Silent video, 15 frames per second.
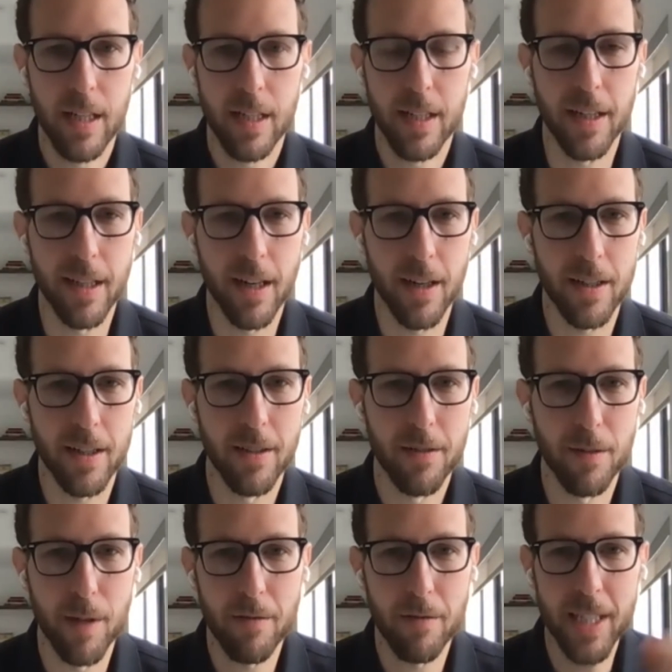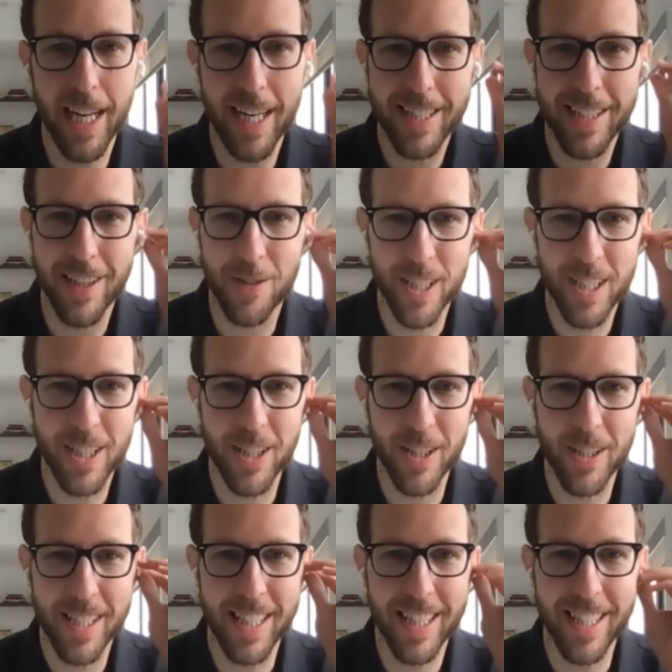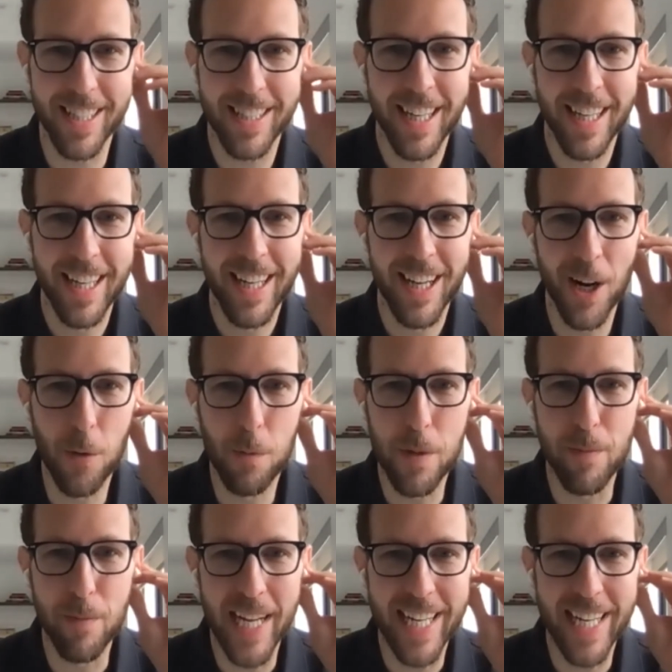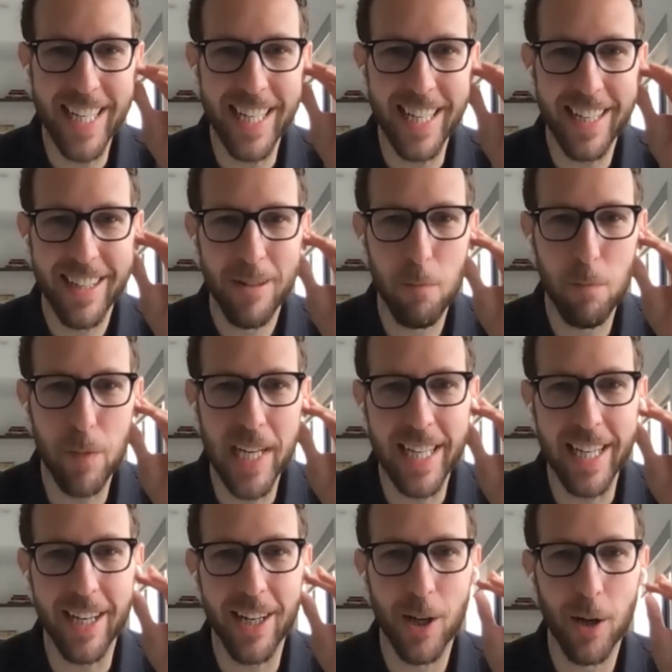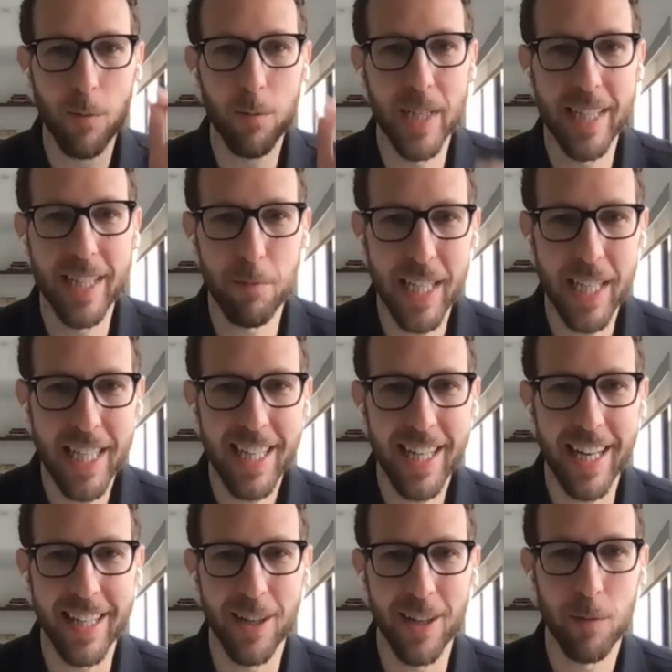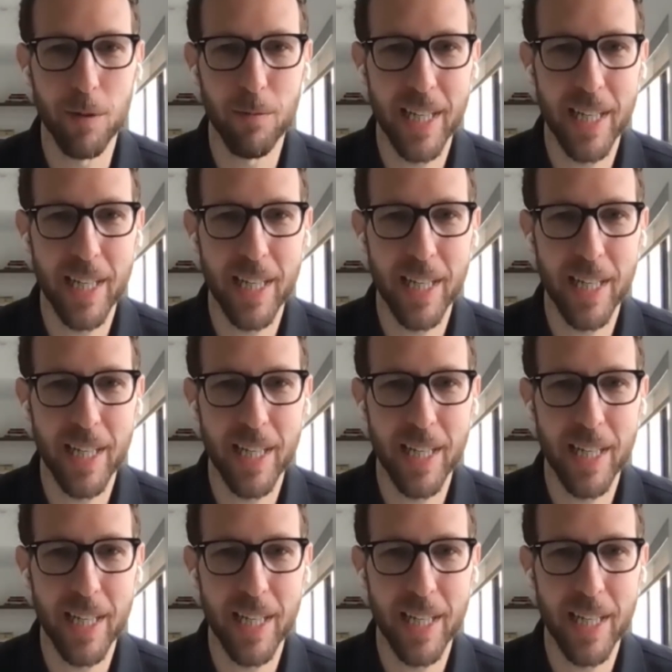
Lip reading: Don Cardinal from FTX always jokes that there's open banking, big O, big B, and open